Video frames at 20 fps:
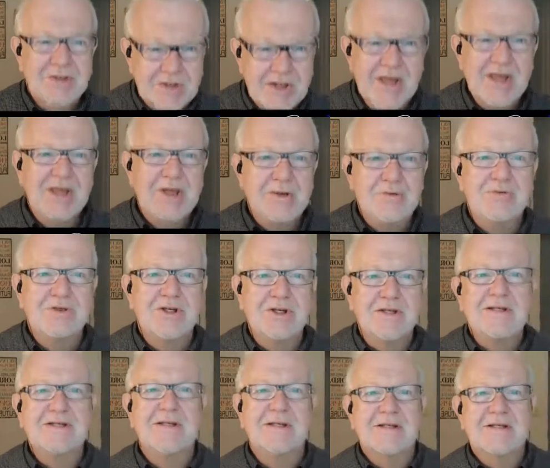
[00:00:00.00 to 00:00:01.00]
Thank you,
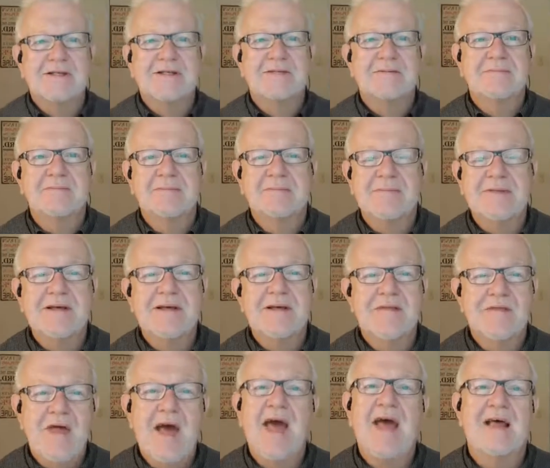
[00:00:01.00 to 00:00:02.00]
Jesus.
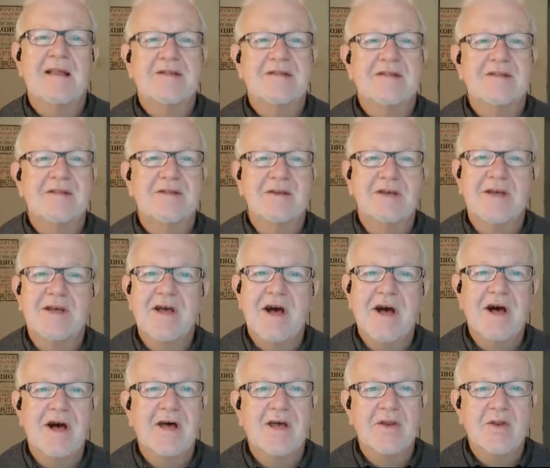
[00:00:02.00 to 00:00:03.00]
That's the
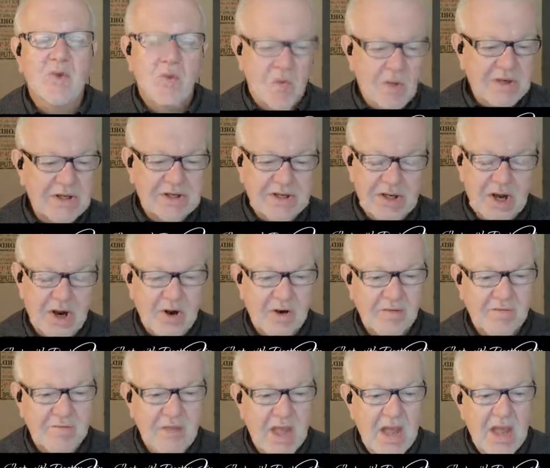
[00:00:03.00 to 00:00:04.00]
God we
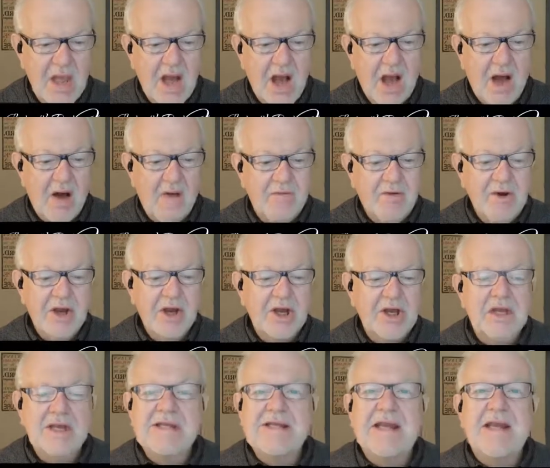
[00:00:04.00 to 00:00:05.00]
serve. Very
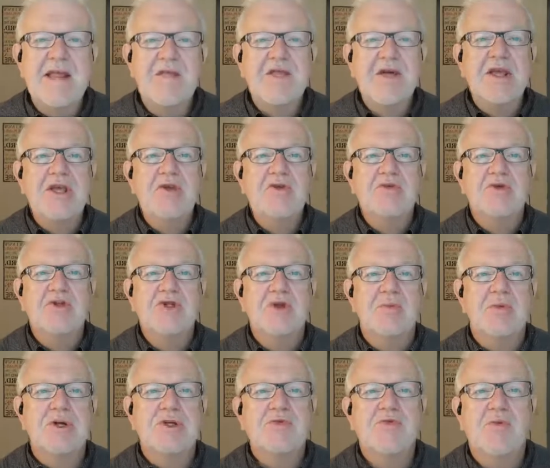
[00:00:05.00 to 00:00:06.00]
good, Denny. Thank you so
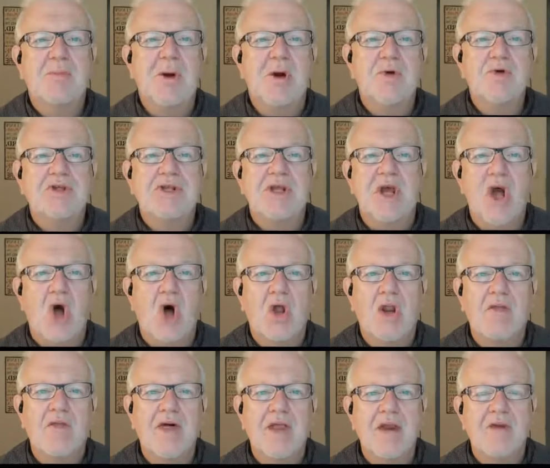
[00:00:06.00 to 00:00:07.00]
much for posting
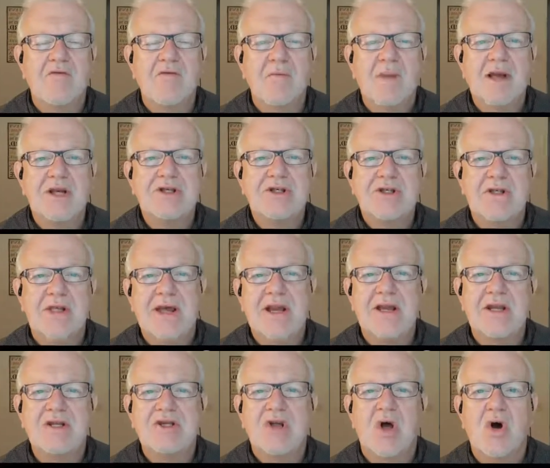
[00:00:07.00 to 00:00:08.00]
all of that information. That
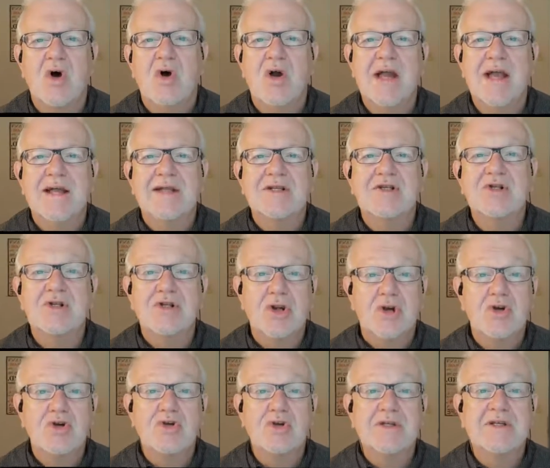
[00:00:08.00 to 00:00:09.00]
is all kinds of
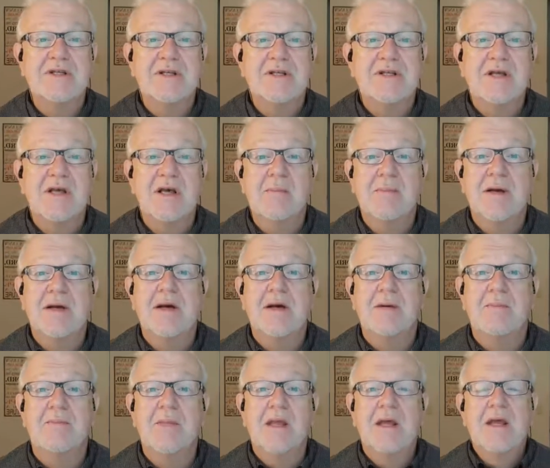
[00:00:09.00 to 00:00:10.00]
surgeries that's coming
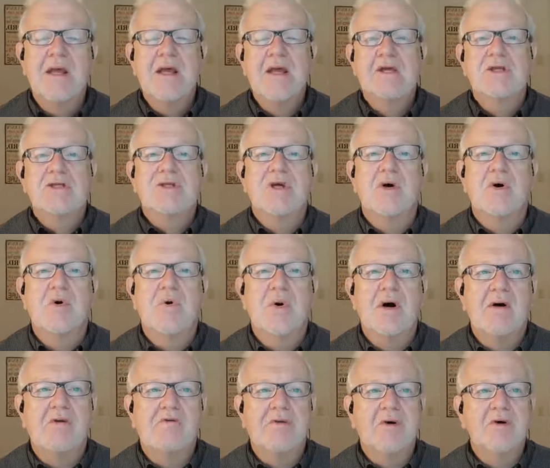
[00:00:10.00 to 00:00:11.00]
up.
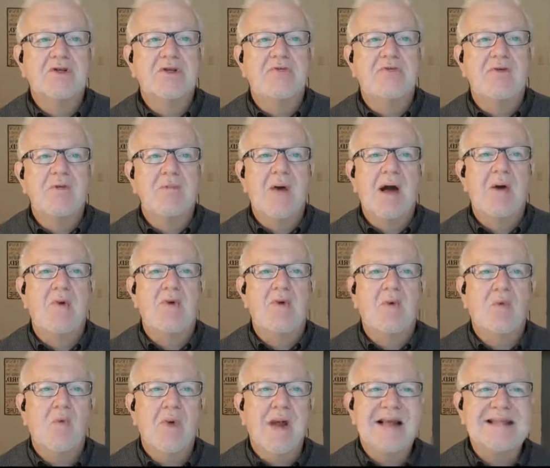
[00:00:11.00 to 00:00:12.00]
So, folks, if you might want
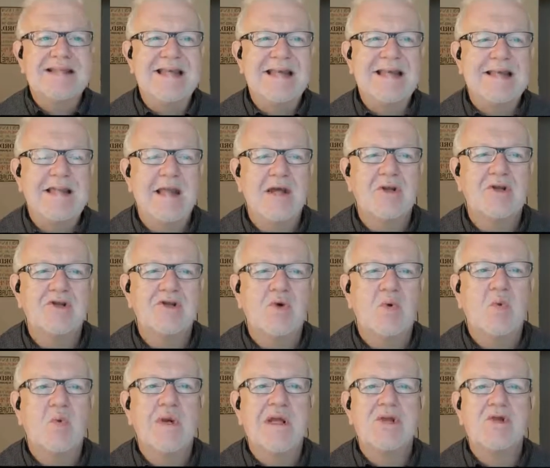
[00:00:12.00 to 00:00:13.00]
to write that down so
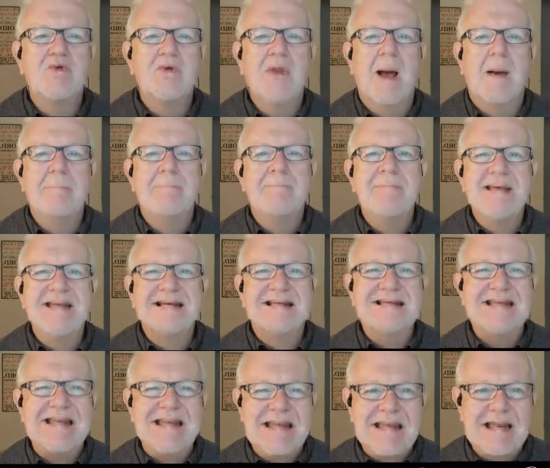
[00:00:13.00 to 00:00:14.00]
we do not
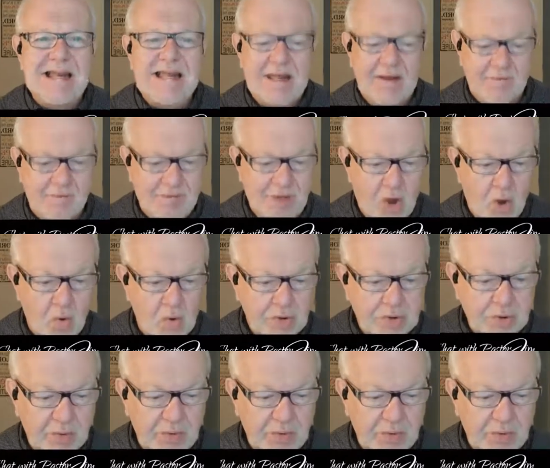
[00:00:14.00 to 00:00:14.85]
miss any of those,